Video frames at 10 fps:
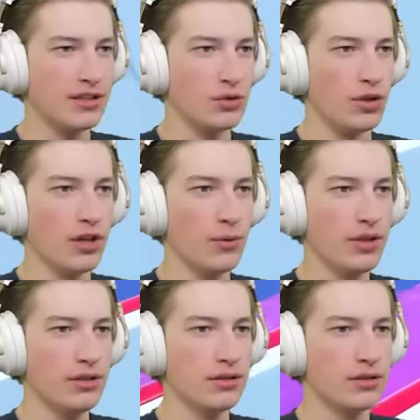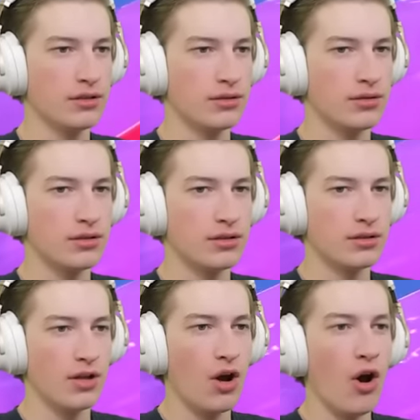gonna do another one?
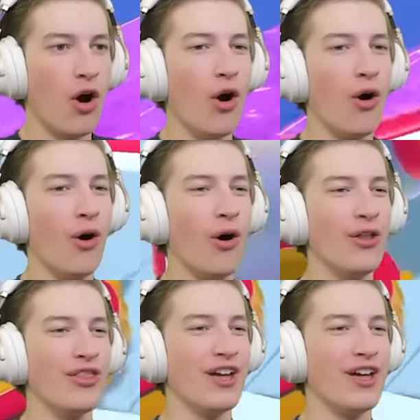Oh,